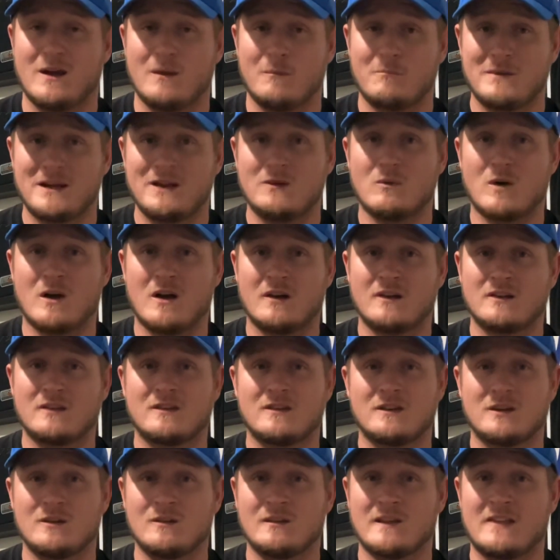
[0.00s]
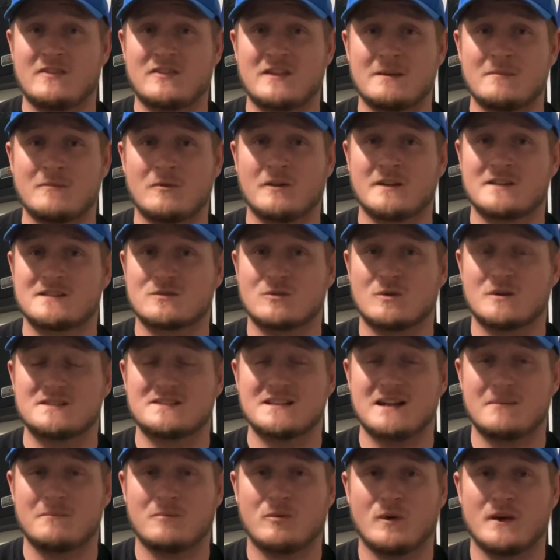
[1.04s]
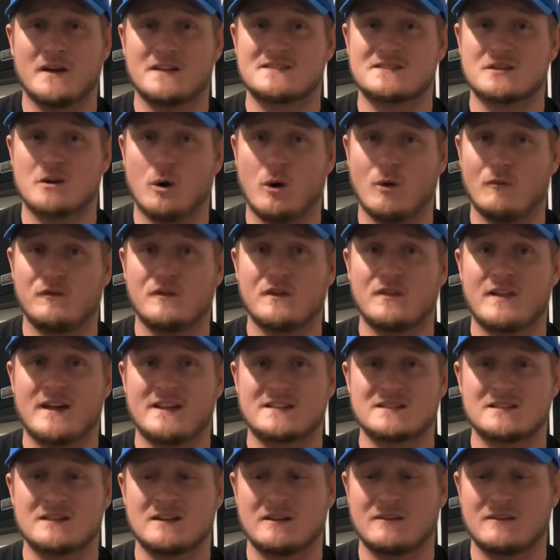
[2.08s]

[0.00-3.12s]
Meanwhile, you let them only score 10 points, so hopefully that's